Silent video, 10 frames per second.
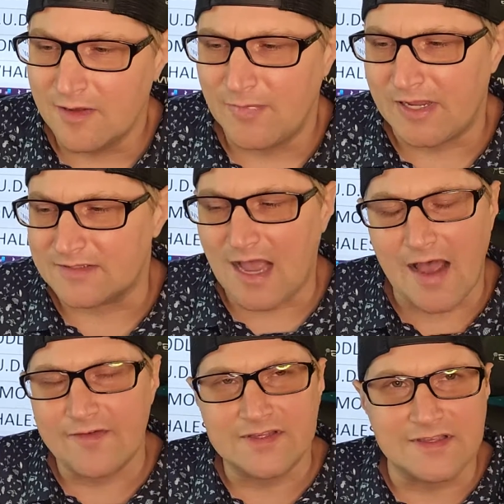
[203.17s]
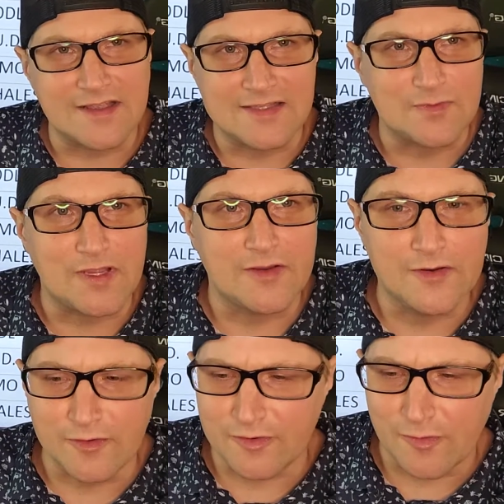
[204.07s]
Because obviously that's what you
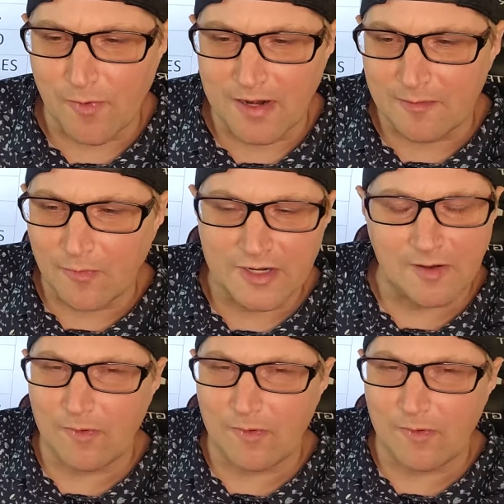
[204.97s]
do. You want to,